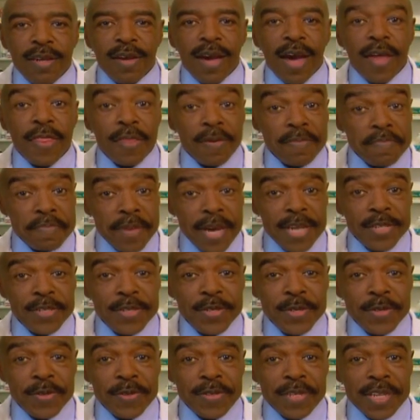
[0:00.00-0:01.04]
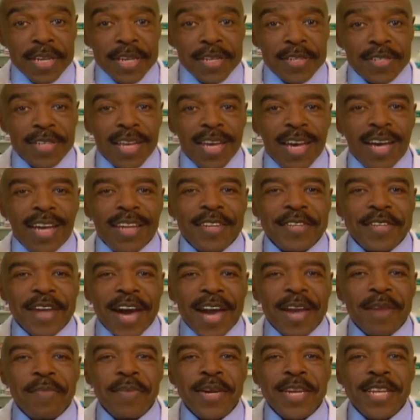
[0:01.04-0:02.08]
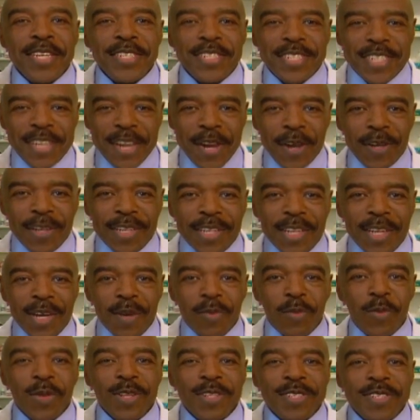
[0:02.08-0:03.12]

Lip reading: And the best news is, Diabetes Care Club will